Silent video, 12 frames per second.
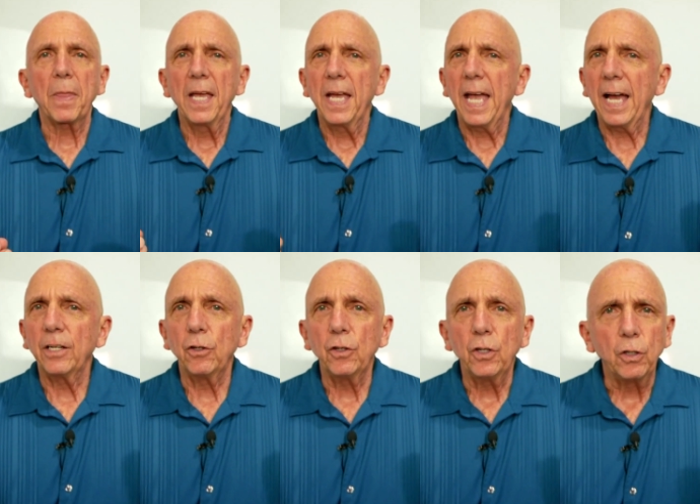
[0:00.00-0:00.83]
and
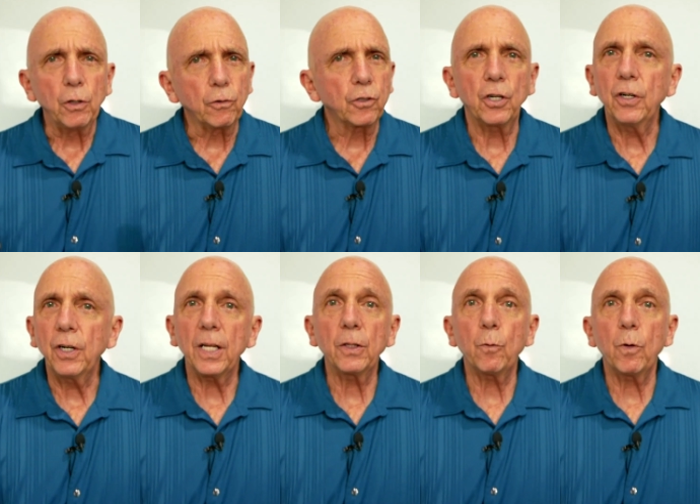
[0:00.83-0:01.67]
you turn on
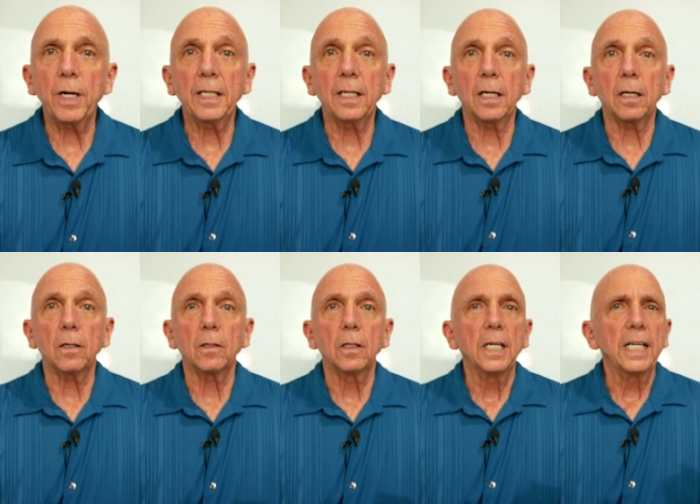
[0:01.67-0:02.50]
the radio,
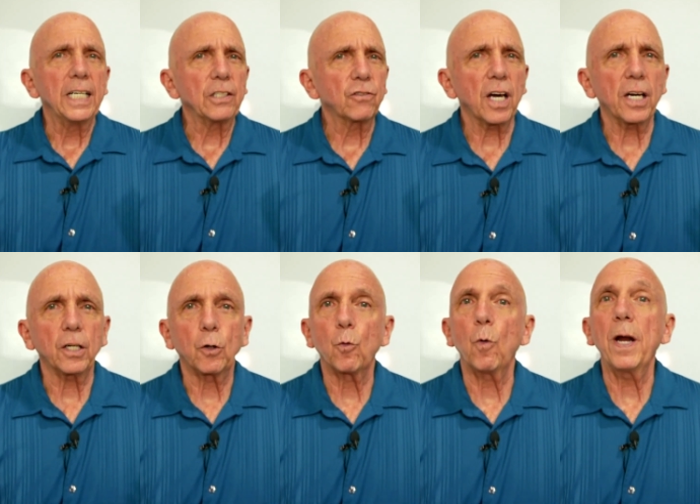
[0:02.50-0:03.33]
it's got a
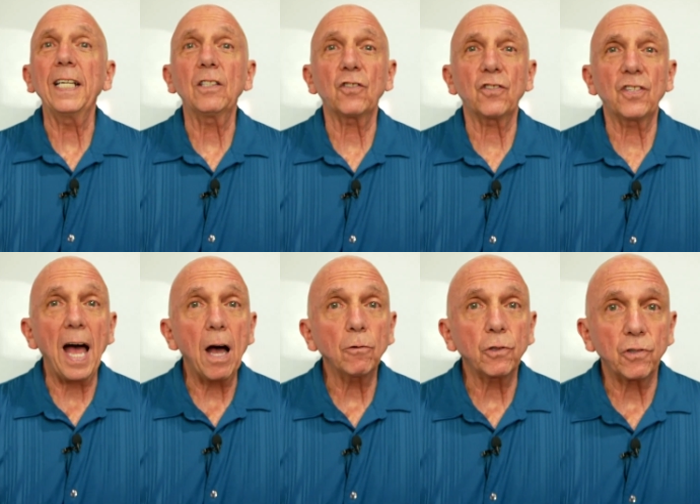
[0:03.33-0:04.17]
great
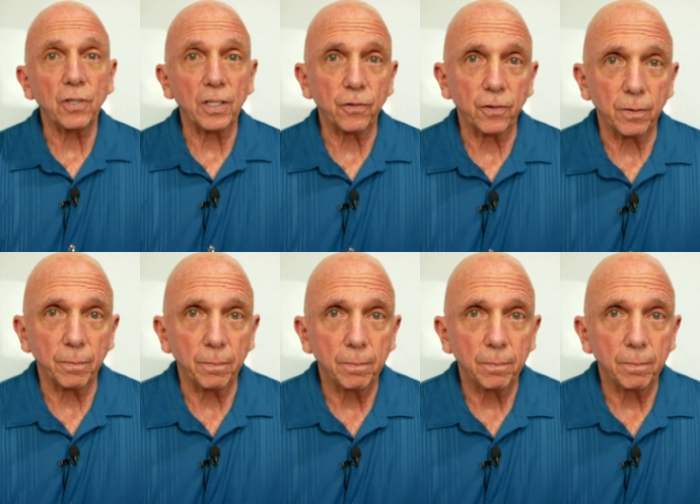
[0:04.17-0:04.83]
sound system.